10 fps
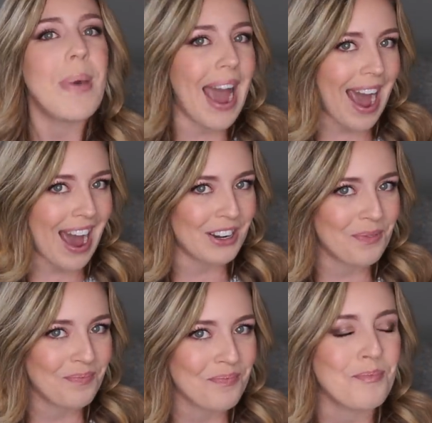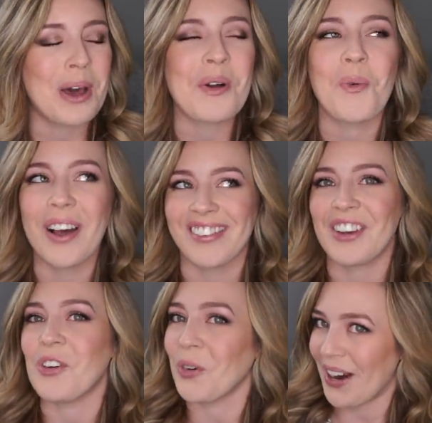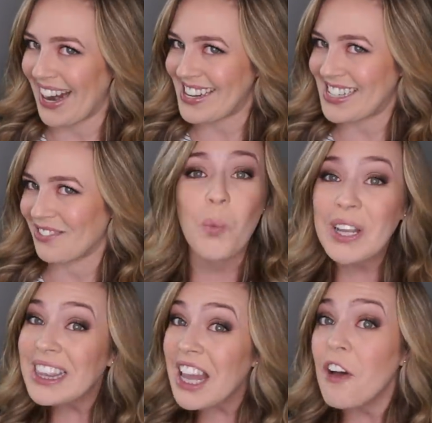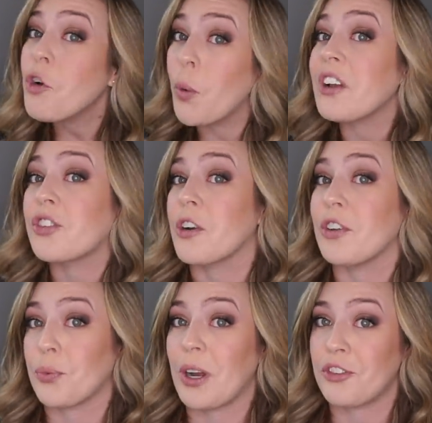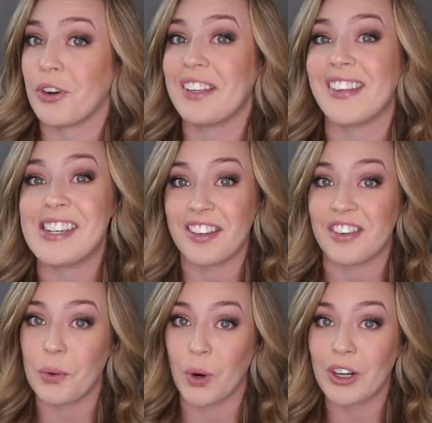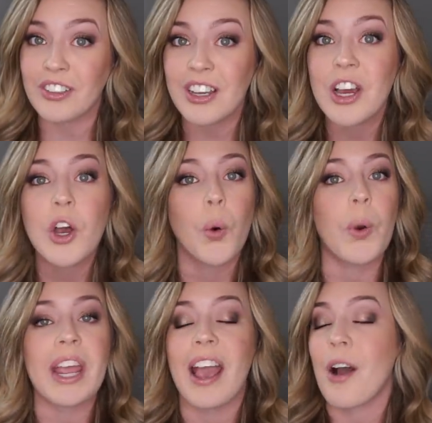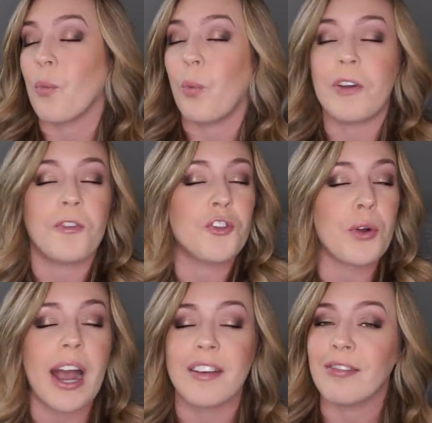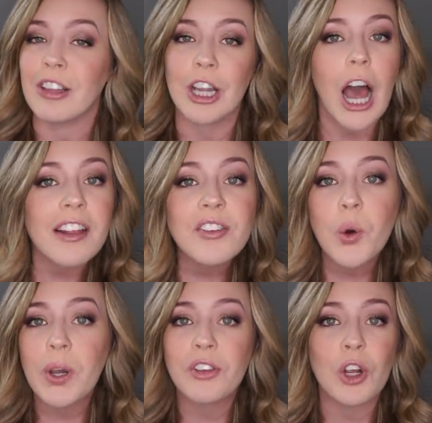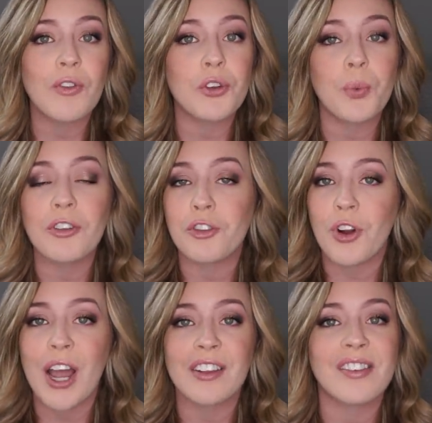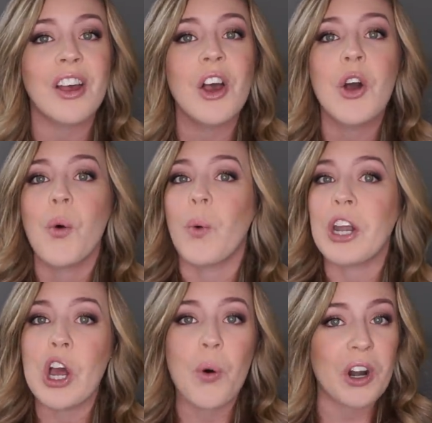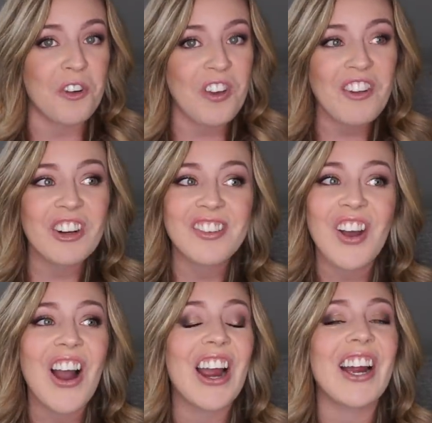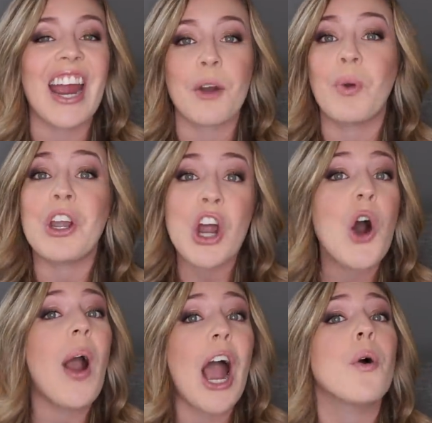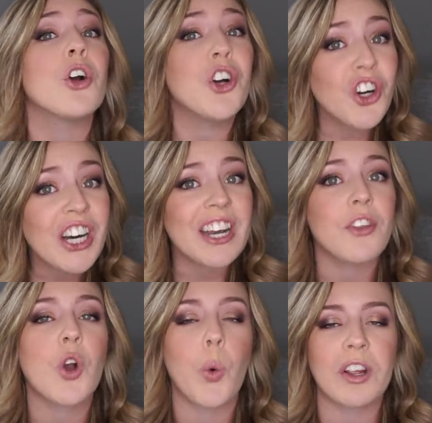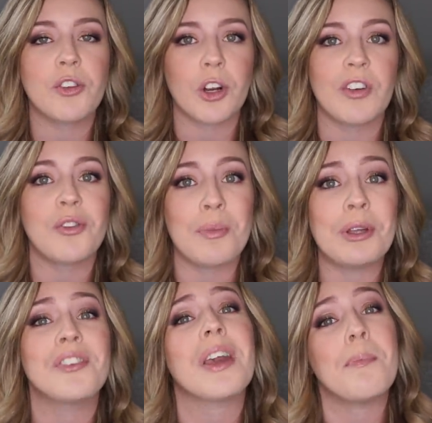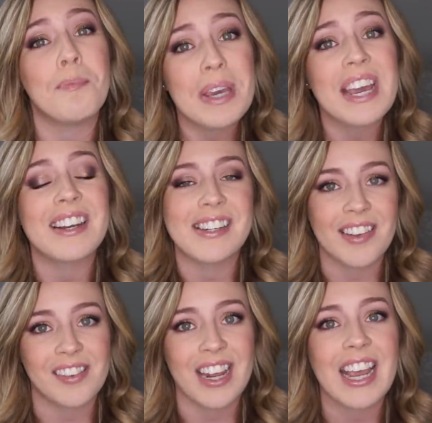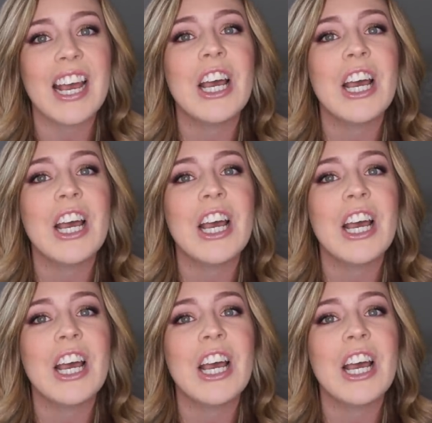bad, but it wasn't great. We love quick service restaurants at Disney World. We've tried lots of quick service restaurants. We know what our favorites are, and we know how good the quick service meals can be at Disney.